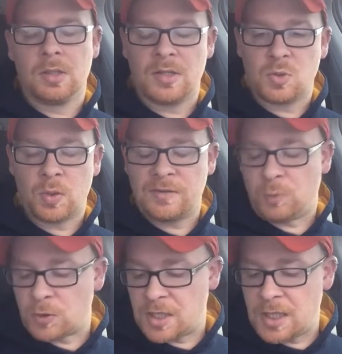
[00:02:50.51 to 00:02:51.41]
the
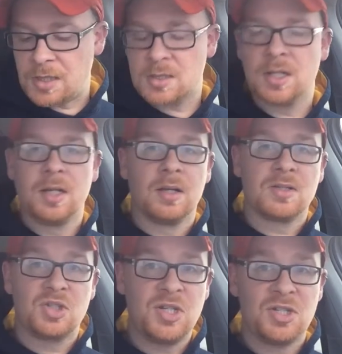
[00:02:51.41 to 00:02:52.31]
2014s.
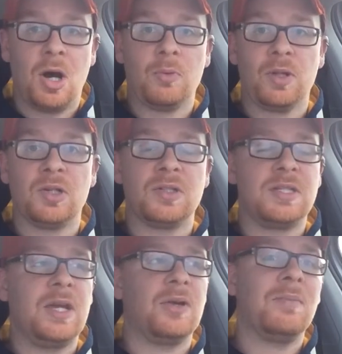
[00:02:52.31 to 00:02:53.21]
She saw a really good
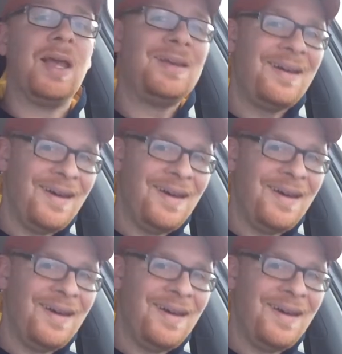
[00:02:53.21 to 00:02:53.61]
deal, and I'm like,